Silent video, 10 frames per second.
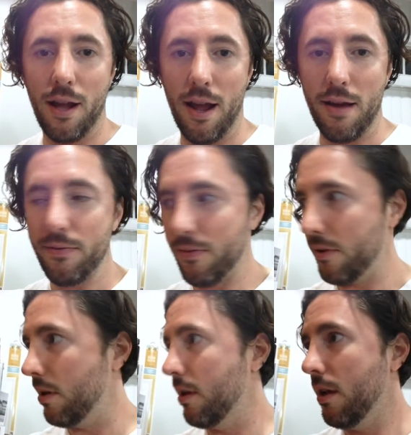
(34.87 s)
pounds
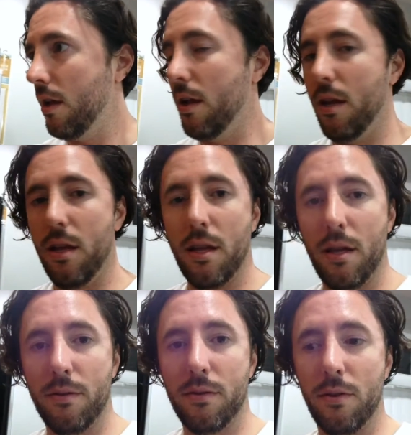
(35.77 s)

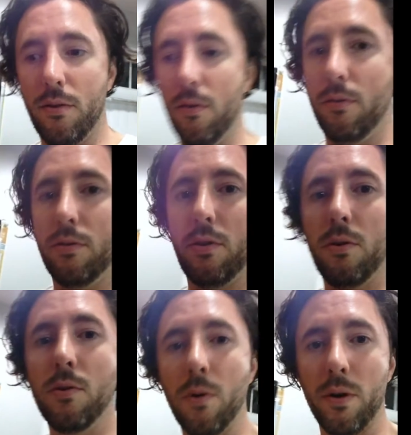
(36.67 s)
to
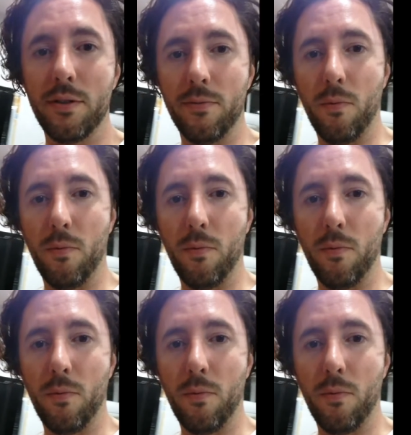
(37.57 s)
2 quarts of